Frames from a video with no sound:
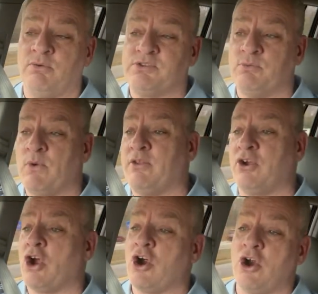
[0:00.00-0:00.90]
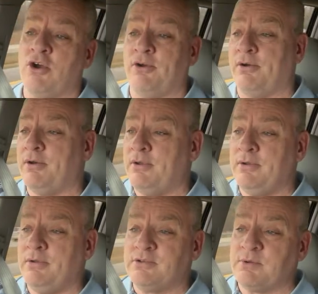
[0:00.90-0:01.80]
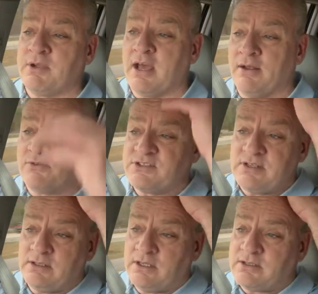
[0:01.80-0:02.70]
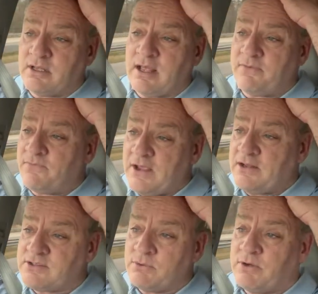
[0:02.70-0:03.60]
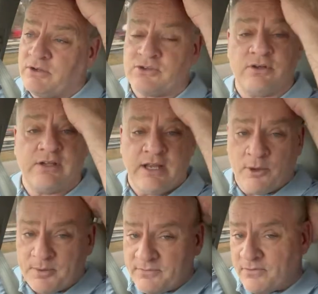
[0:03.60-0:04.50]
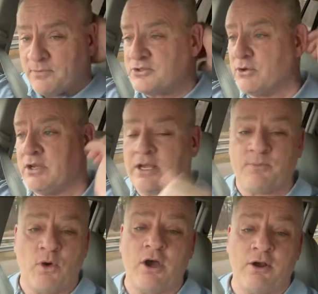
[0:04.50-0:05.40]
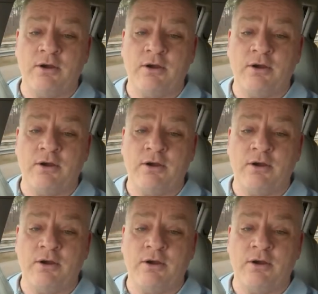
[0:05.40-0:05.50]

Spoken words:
weather guard or some kind of sealant on that fence that would have certainly help it from soaking up water,